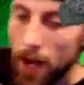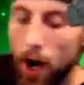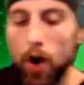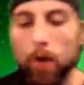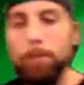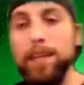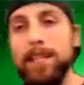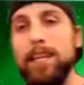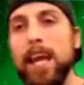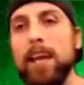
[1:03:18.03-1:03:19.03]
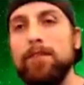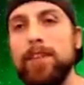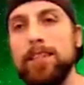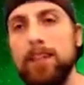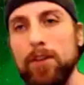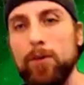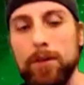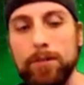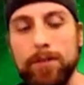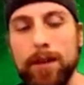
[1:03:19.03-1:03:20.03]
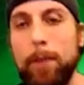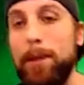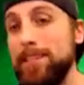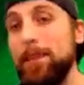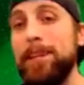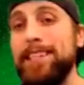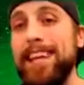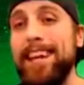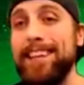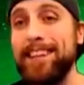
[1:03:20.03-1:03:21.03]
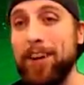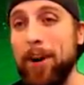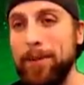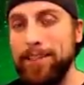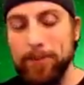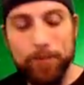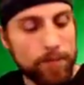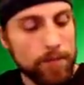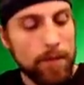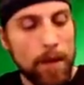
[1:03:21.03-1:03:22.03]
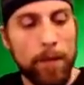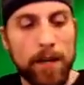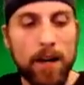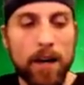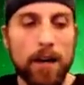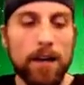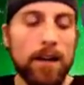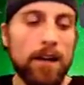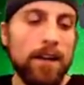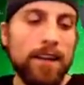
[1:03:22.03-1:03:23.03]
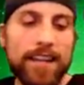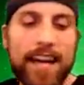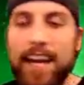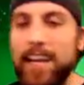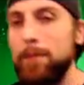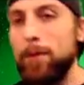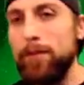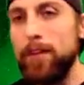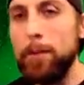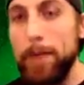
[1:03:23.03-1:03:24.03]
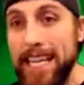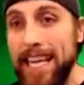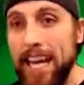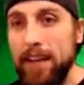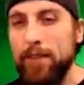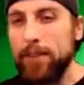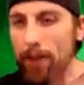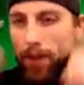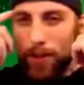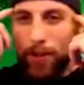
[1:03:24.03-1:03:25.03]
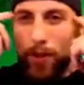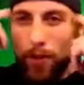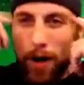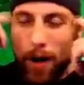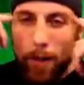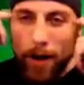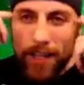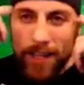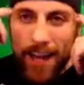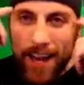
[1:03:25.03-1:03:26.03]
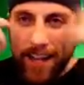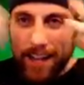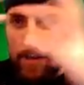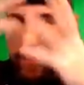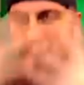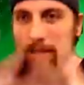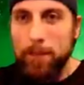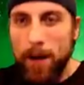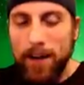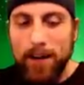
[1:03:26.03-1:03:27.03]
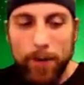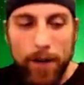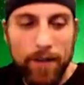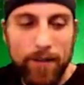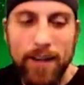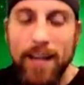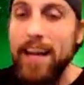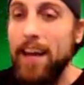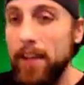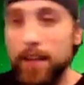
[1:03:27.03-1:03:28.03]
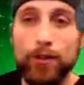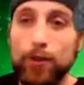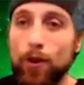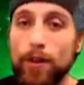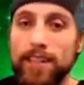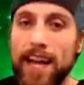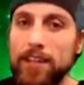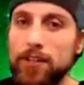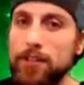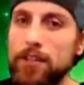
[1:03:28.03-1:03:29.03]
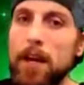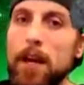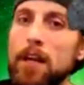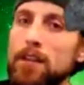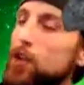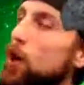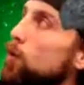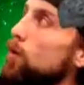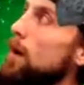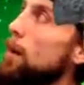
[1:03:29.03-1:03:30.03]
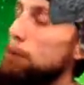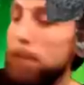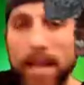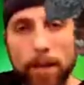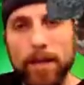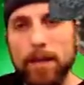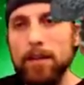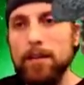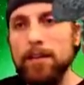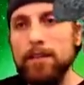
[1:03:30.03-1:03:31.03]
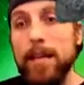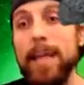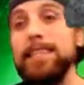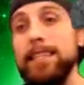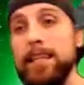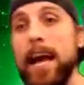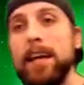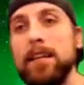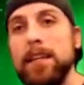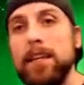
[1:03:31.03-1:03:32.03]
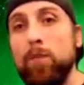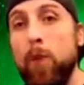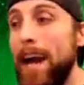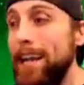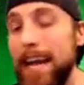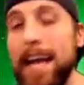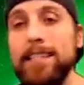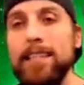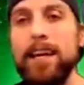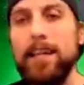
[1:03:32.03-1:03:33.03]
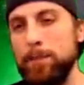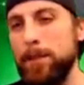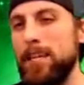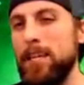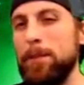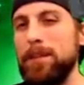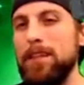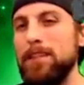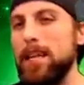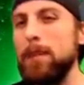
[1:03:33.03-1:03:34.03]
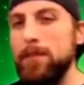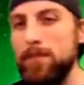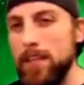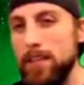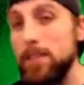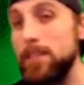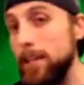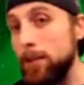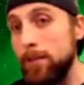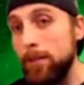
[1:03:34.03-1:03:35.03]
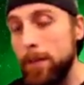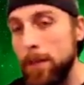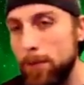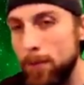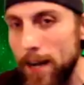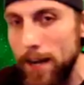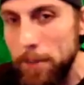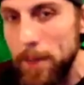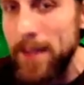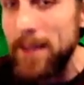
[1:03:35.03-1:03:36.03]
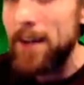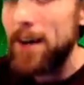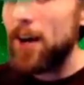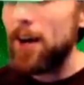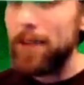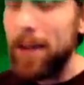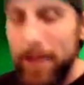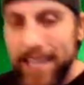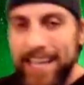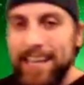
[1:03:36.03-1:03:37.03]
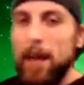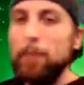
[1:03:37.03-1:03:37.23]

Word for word: Oh, Meet Dave. That's another one. I bet somebody said it in the comments. But uh, yeah, Eddie Murphy, Meet Dave. There's all the little homunculi in Dave's body or whatever, and they control his actions. So maybe that's exactly why NASA has been keeping these types of things a secret from people, right? Um, now I'm gonna get it.